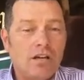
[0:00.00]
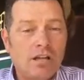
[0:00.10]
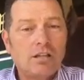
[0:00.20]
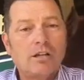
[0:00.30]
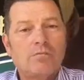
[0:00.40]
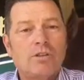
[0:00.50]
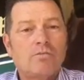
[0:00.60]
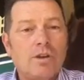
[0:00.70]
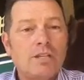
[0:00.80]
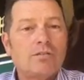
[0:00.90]
along with
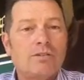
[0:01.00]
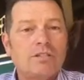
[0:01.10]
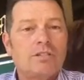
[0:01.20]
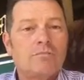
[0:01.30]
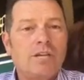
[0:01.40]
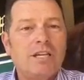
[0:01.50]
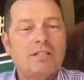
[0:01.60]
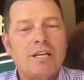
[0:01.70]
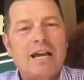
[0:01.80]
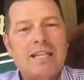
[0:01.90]
the racehorses
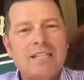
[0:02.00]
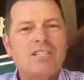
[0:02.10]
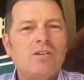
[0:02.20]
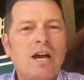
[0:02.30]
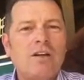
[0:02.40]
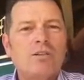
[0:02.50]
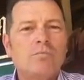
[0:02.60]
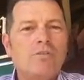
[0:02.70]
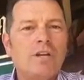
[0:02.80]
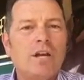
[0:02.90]
because I like to know how they're
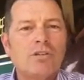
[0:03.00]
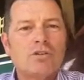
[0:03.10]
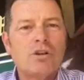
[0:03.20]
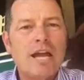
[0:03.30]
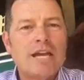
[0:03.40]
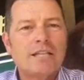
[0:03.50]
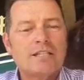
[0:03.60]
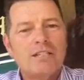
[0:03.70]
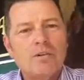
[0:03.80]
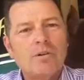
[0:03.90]
moving on the track
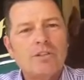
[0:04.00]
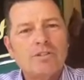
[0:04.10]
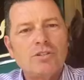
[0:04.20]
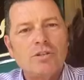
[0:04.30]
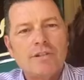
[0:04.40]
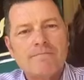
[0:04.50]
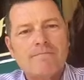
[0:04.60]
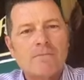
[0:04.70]
and see what they're doing.